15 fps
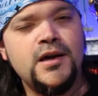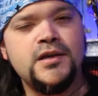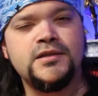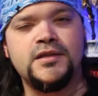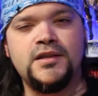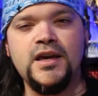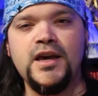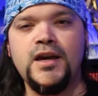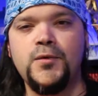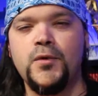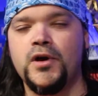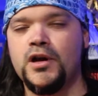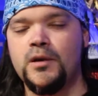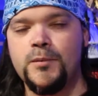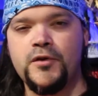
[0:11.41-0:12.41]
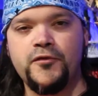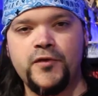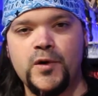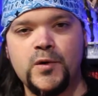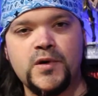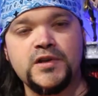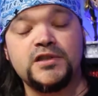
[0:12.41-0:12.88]
Today we're going to be
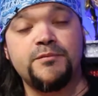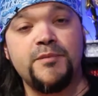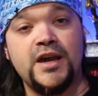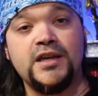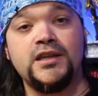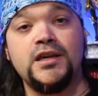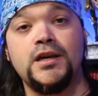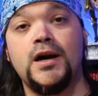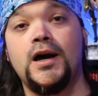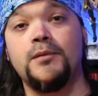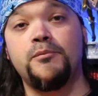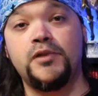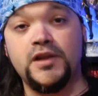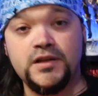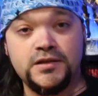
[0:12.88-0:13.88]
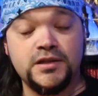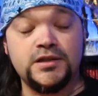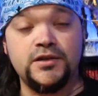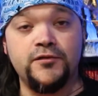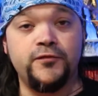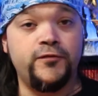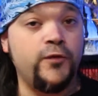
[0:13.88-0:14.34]
focused mainly on
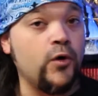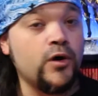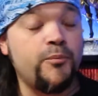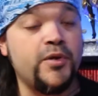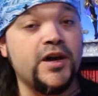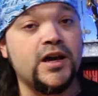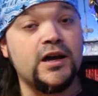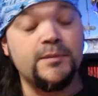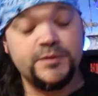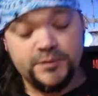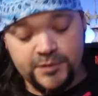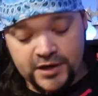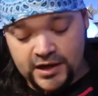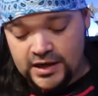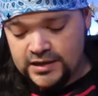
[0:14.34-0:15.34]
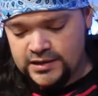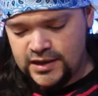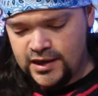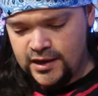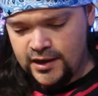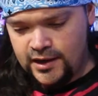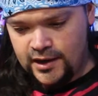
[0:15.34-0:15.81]
PlayStation 4 pickups because
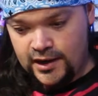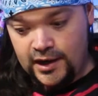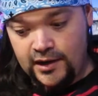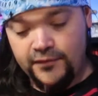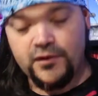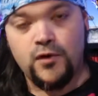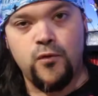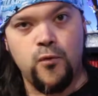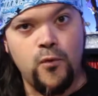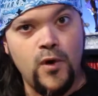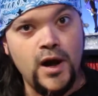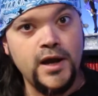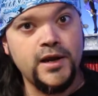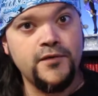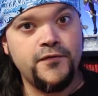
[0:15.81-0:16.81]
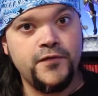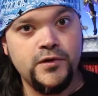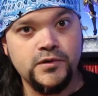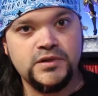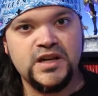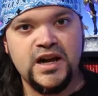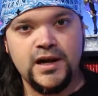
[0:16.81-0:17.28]
I have quite a
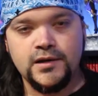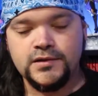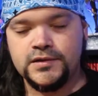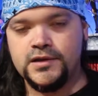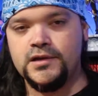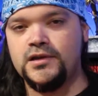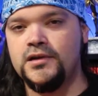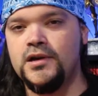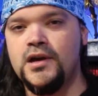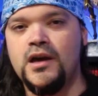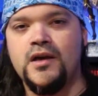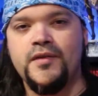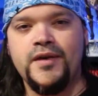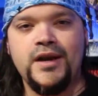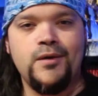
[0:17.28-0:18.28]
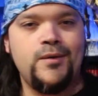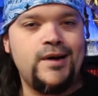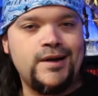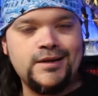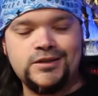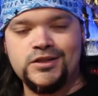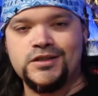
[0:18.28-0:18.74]
few titles here that I
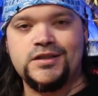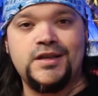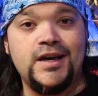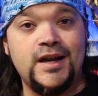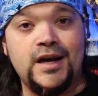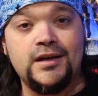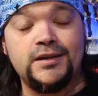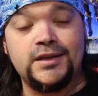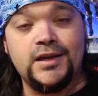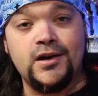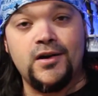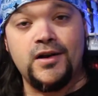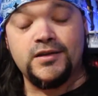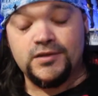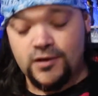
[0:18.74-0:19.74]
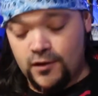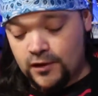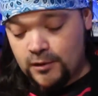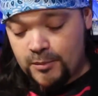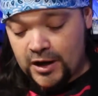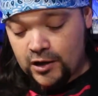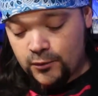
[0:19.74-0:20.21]
want to just get out there and talk
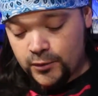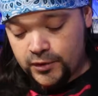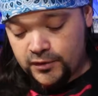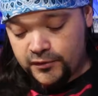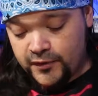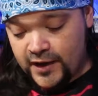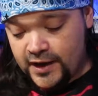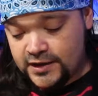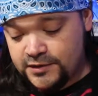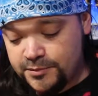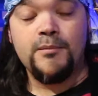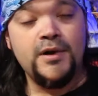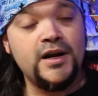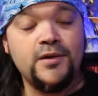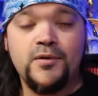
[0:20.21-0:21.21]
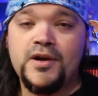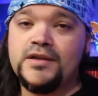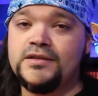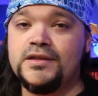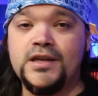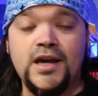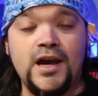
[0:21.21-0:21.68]
about real fast. But
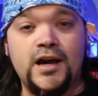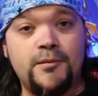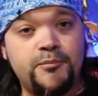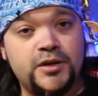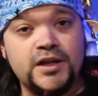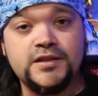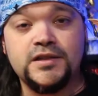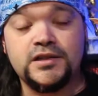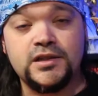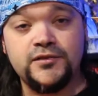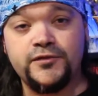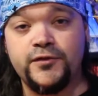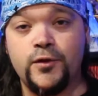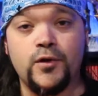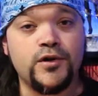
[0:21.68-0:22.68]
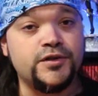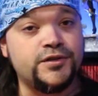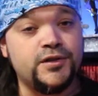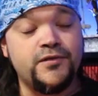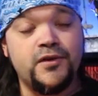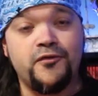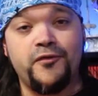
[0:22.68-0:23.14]
anyways, yeah, PlayStation 4.
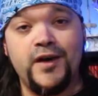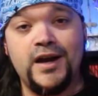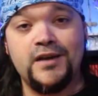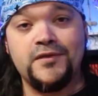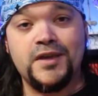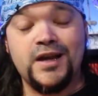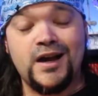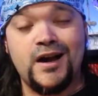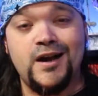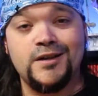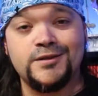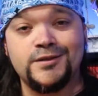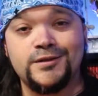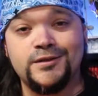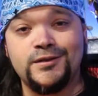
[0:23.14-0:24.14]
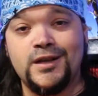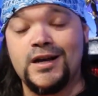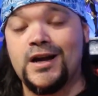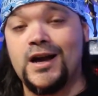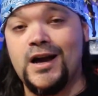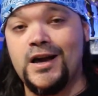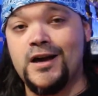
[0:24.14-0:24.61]
So if you're a fan of that console
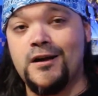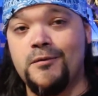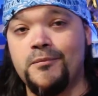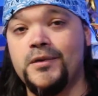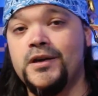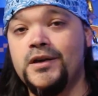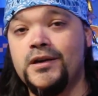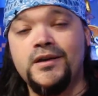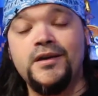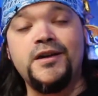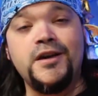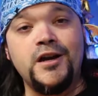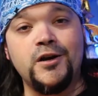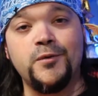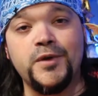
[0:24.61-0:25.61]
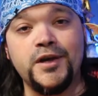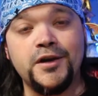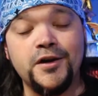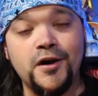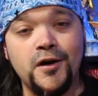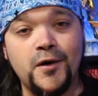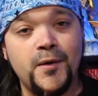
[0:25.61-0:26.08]
like I am, here we
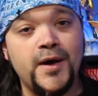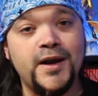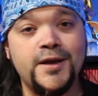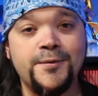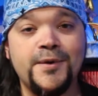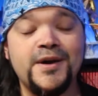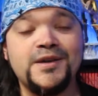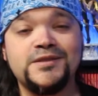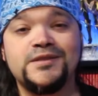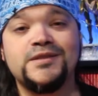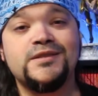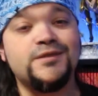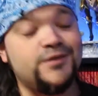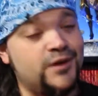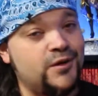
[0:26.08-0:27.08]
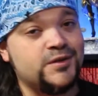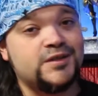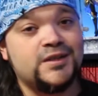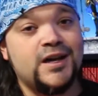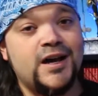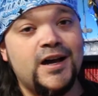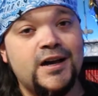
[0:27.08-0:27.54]
go. Anyways, you know it's
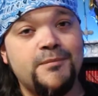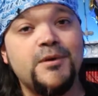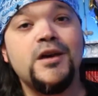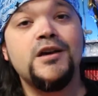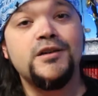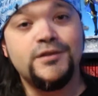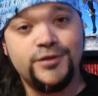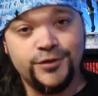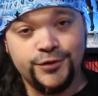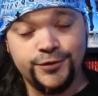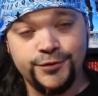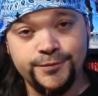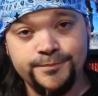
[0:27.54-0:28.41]
time to